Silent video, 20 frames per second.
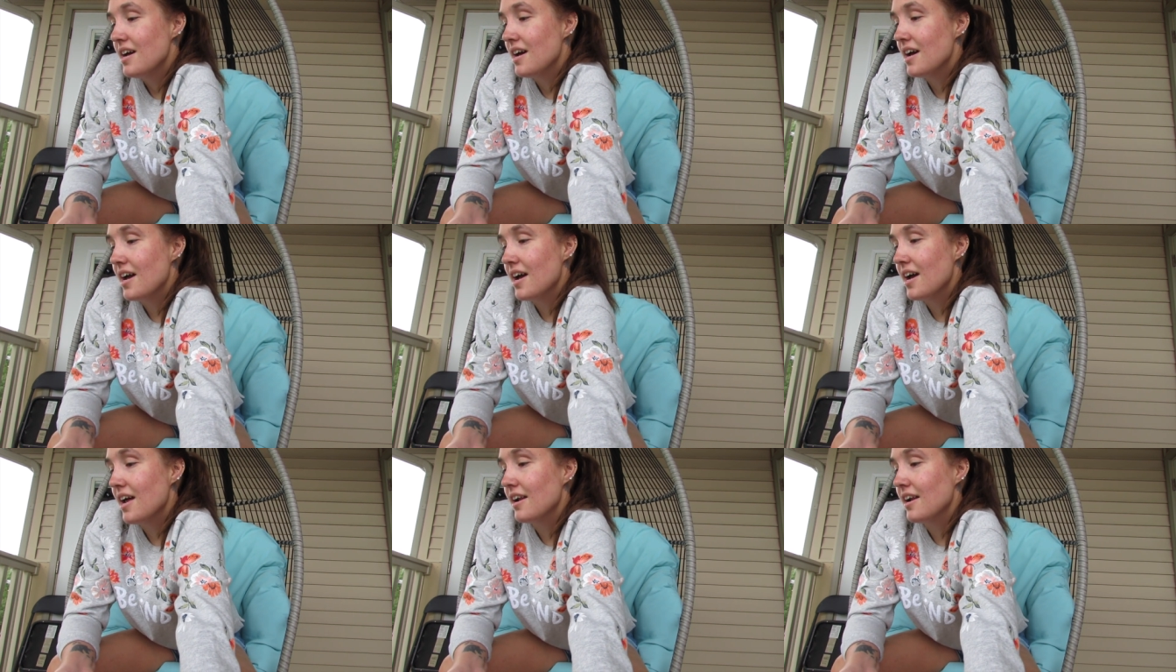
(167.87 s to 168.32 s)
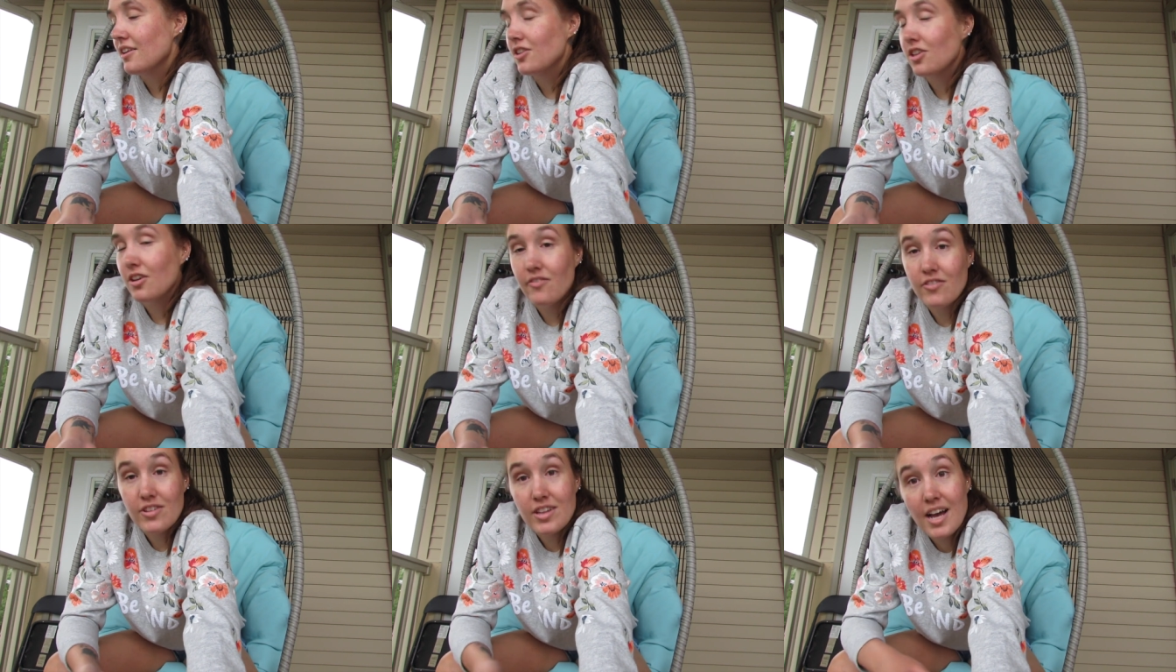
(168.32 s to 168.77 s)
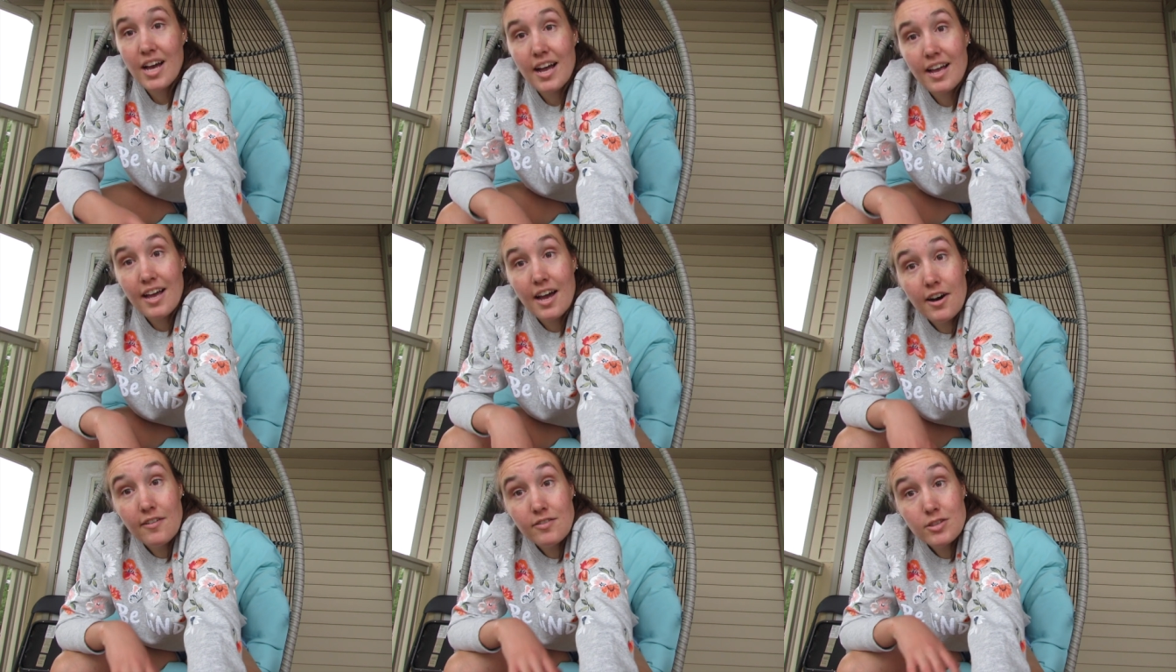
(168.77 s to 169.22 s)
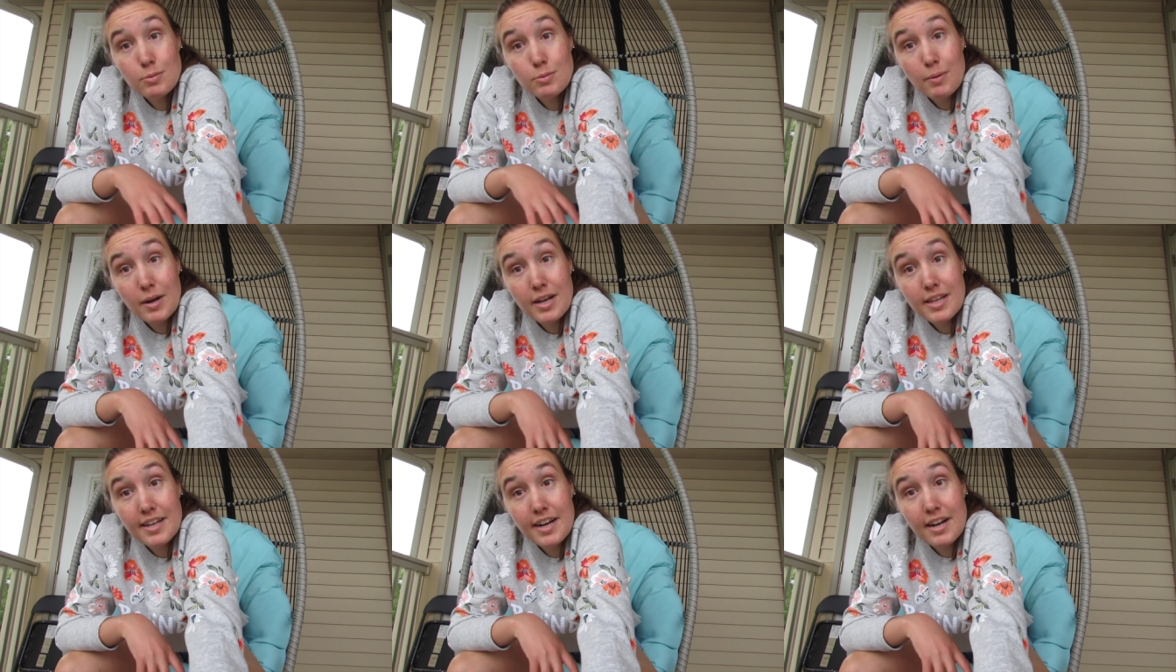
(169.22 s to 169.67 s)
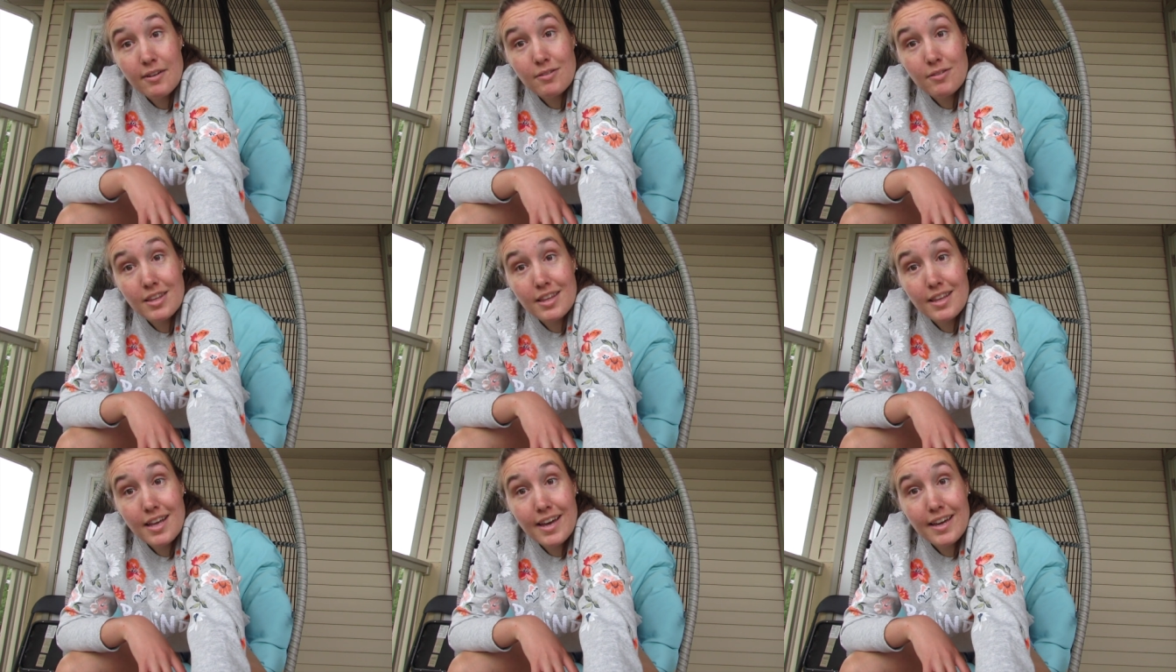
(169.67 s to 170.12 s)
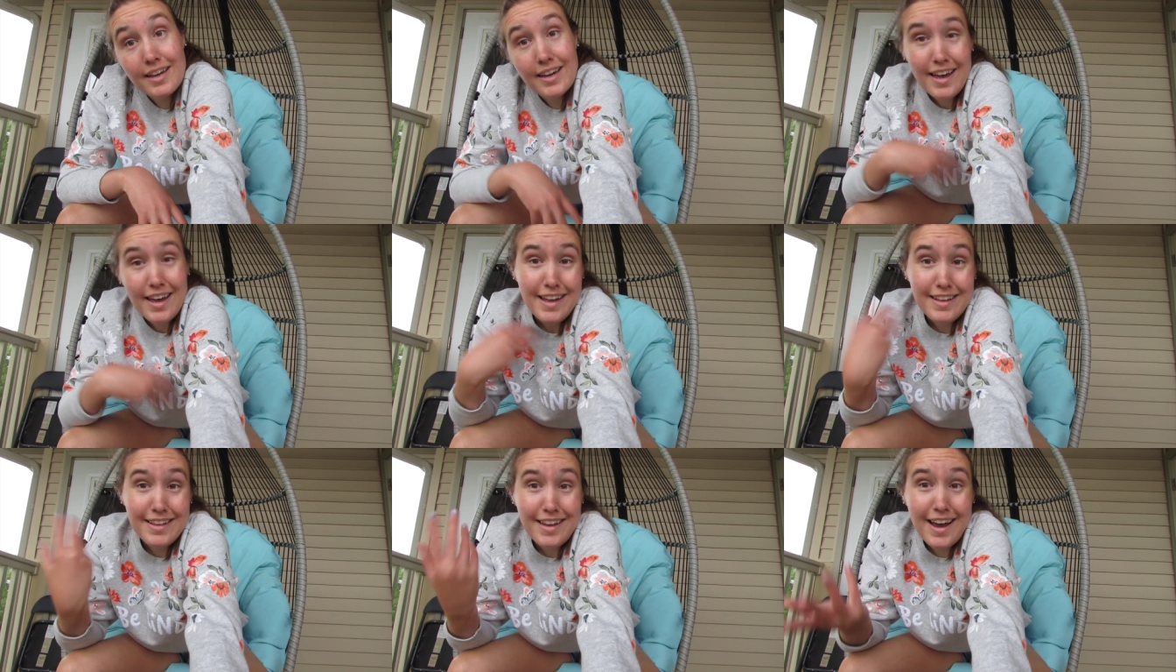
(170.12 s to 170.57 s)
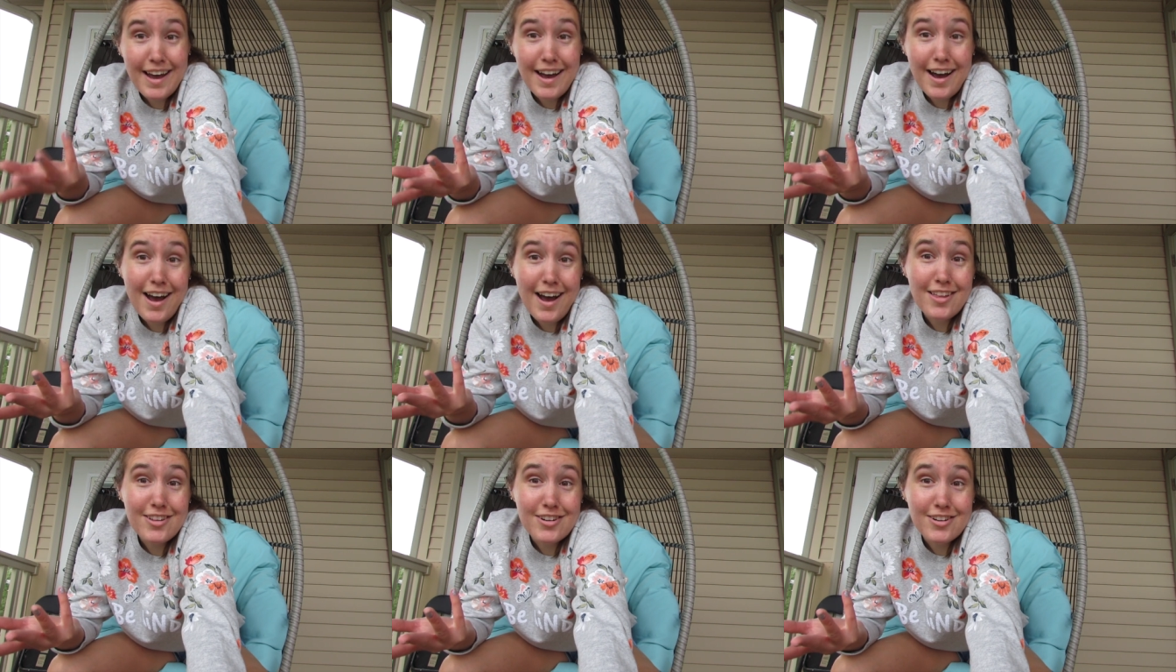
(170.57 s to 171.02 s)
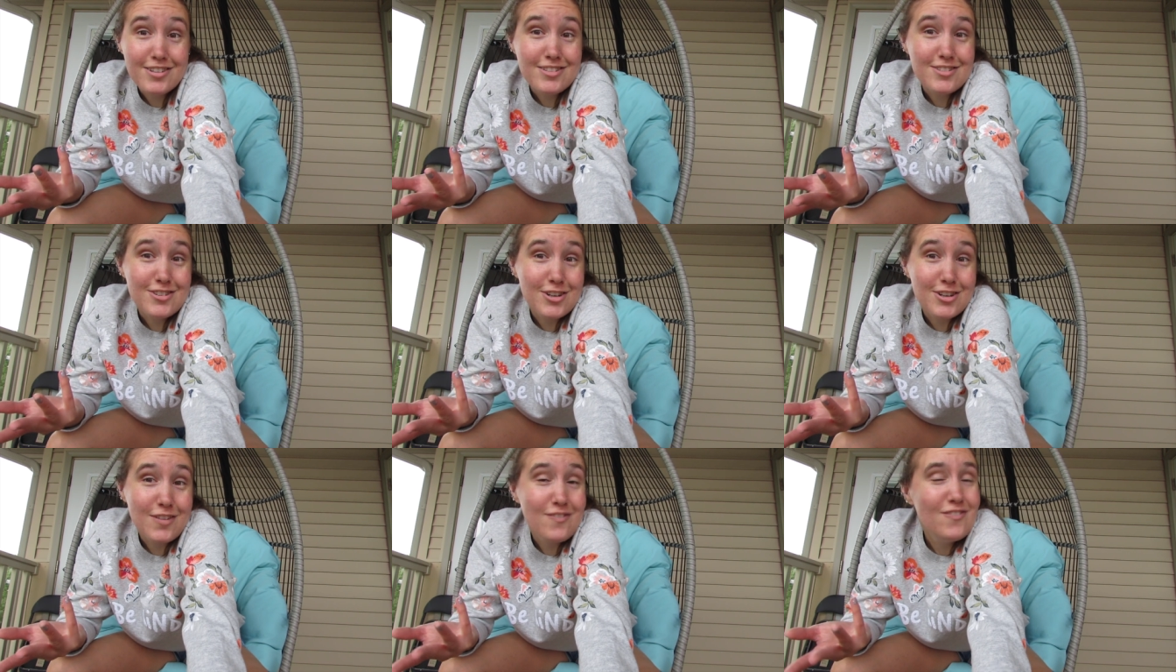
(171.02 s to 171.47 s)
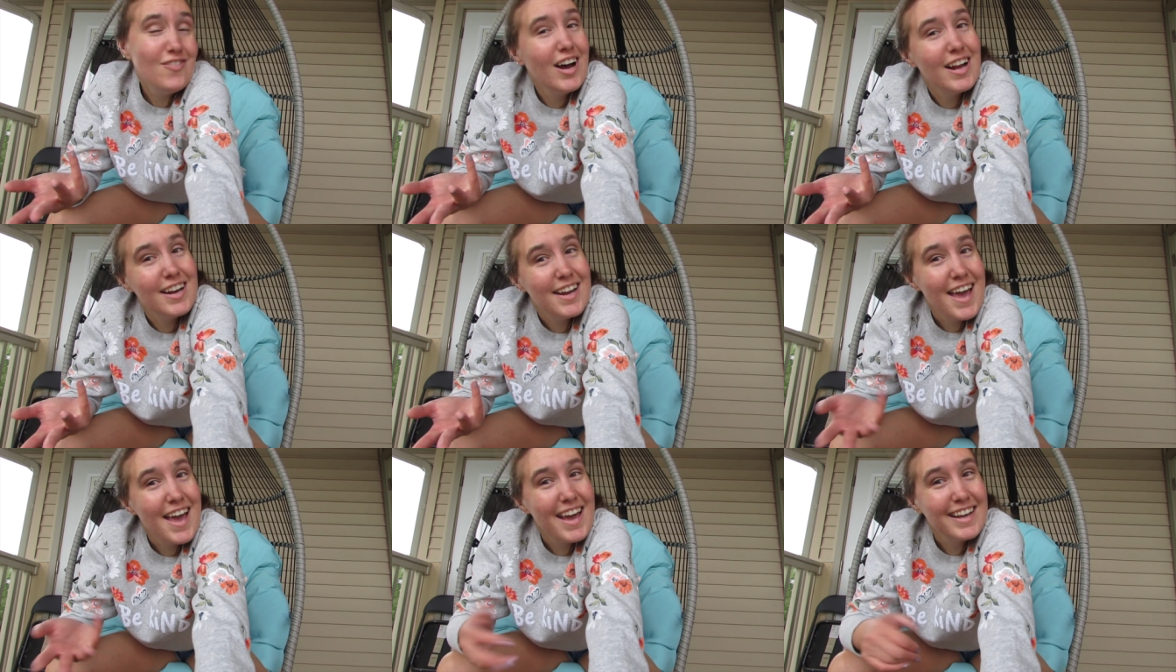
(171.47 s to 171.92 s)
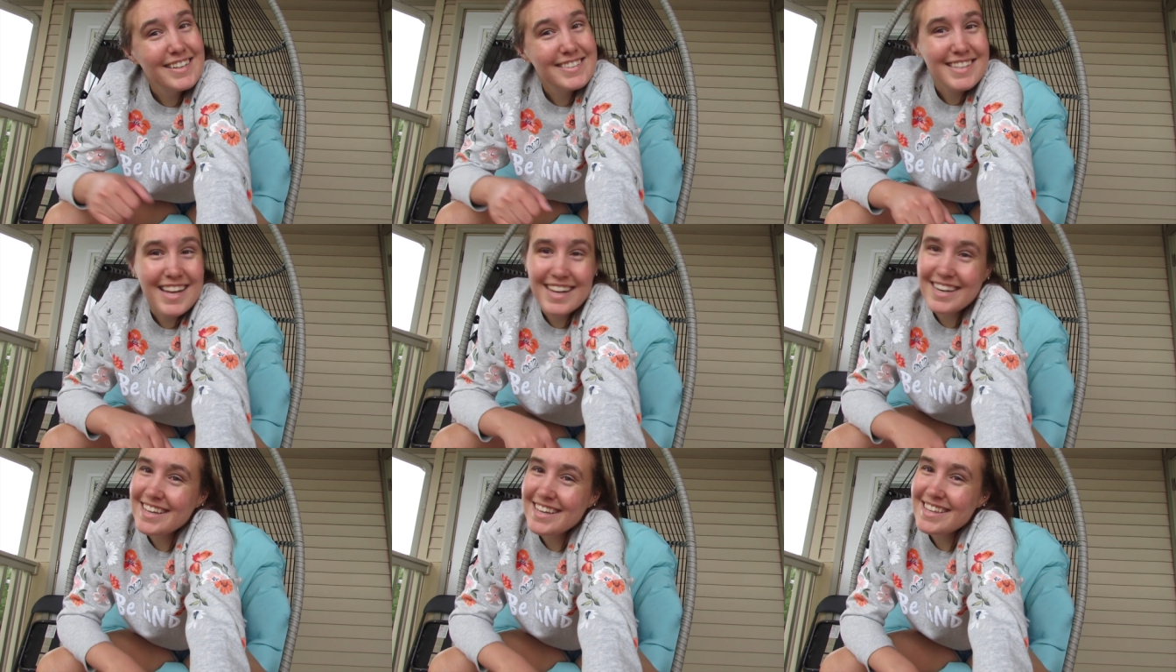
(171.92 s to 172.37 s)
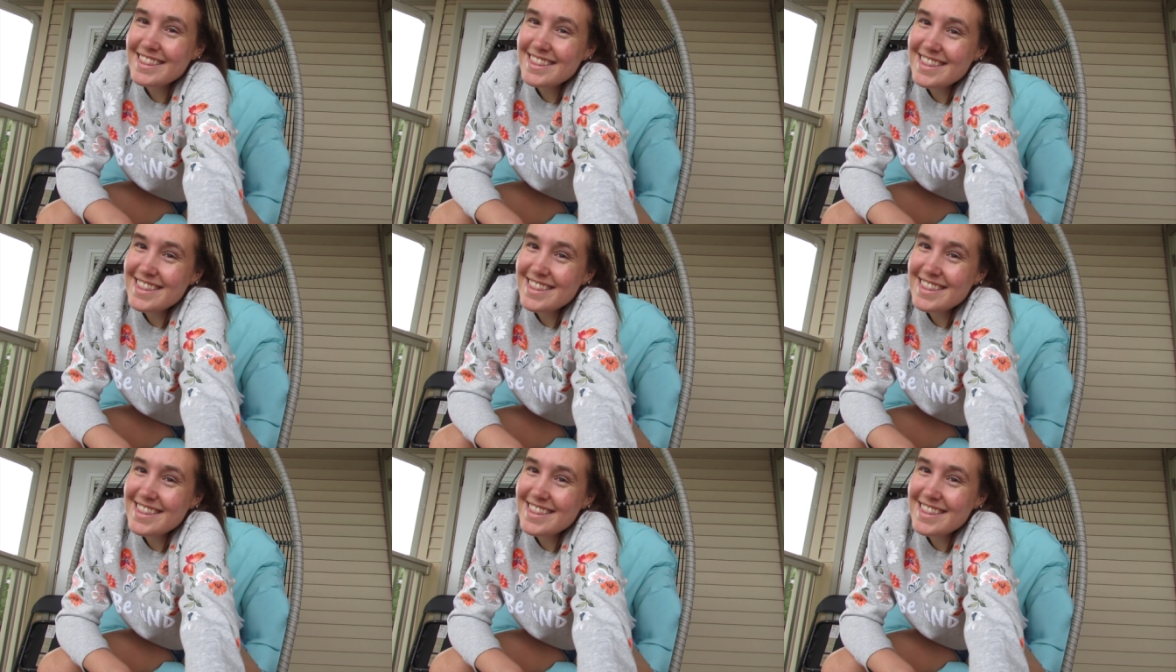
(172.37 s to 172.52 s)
and look for that elf spray that I really like, and yeah, other sort of fun, exciting